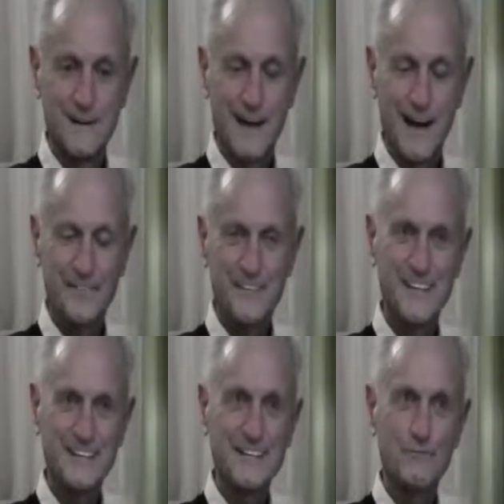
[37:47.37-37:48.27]
I
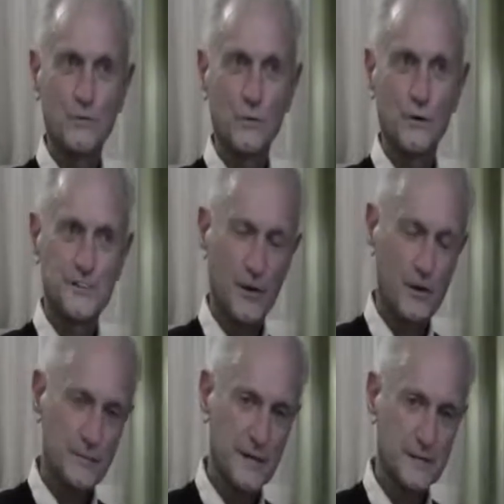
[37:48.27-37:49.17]
think if we want to talk
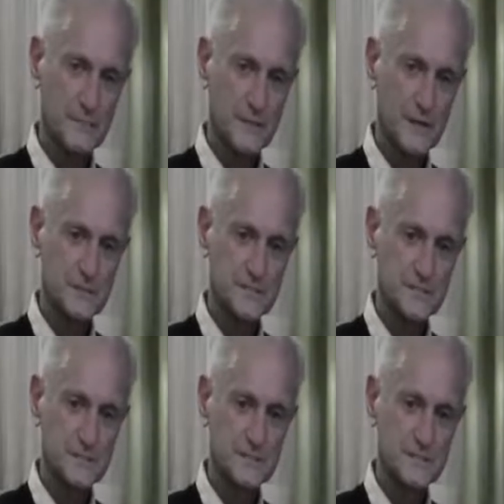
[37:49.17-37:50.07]
about
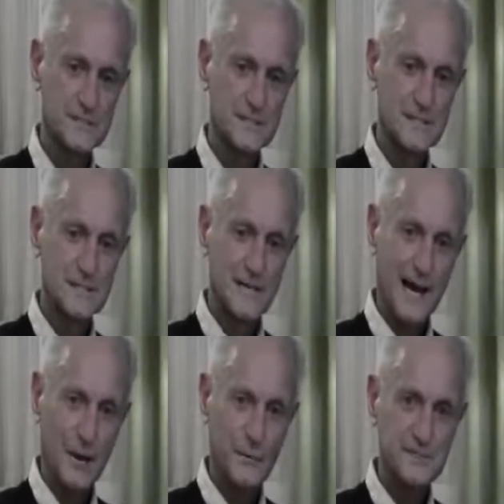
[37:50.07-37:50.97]
hypnosis,
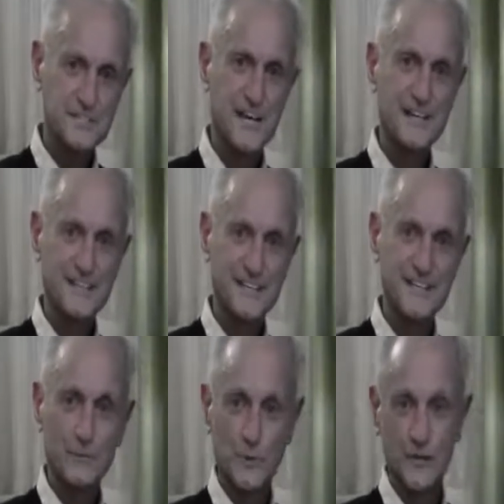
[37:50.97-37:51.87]
I would say
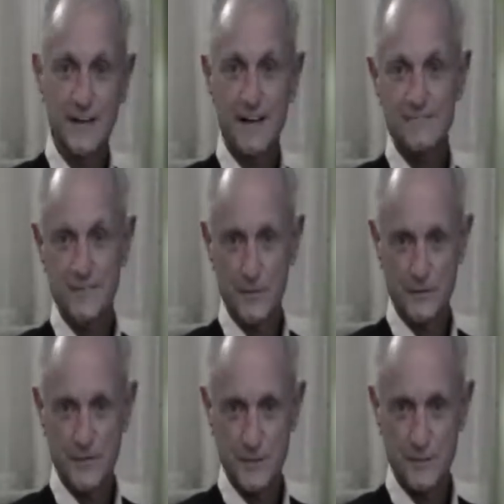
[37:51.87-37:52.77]
getting rid of that fear
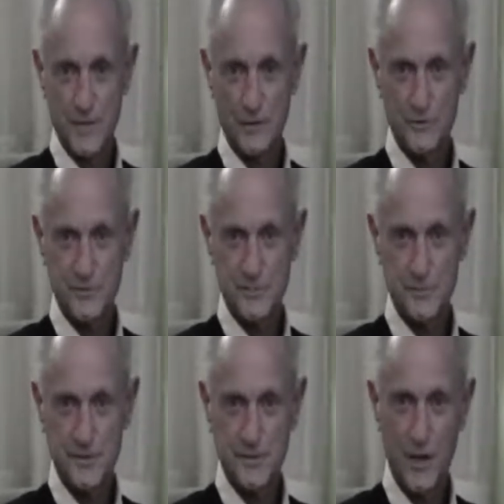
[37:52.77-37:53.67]
of hypnosis,
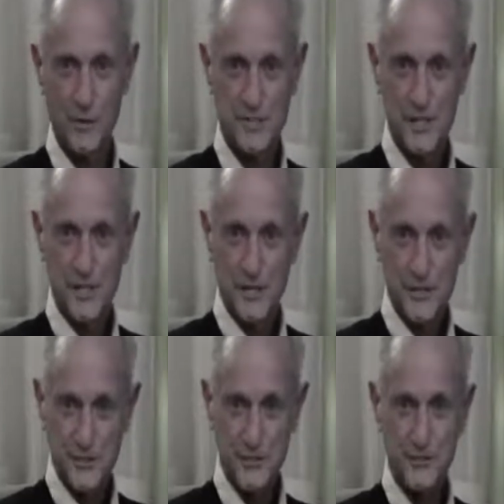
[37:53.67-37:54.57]
because
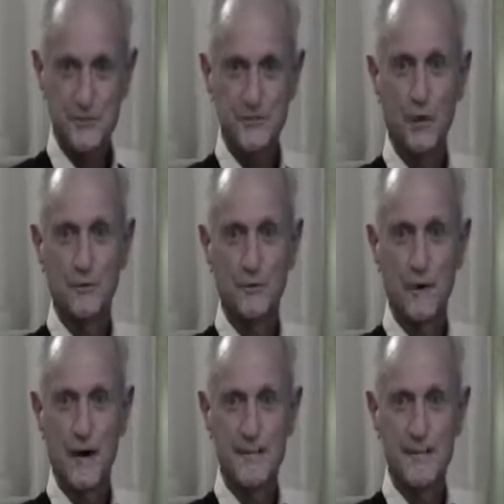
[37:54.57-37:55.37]
you control your mind.